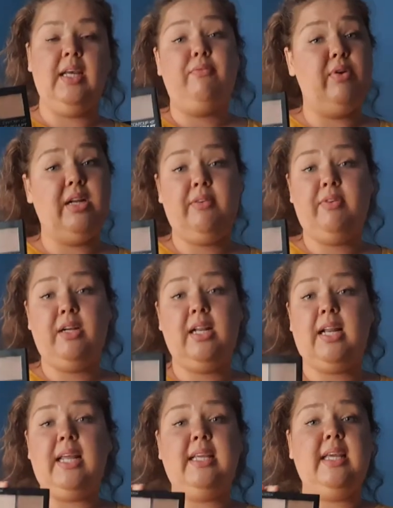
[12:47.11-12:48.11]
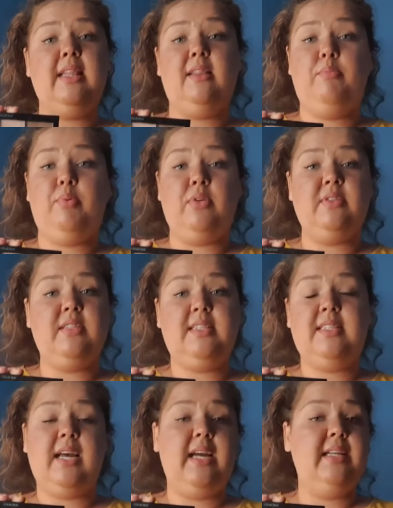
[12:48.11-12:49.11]
Really, really like it. The bronzer
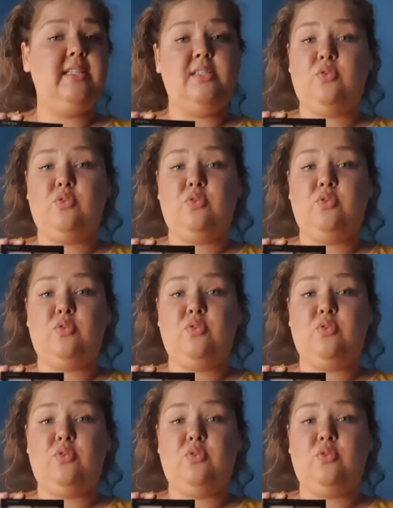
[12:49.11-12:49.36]
side is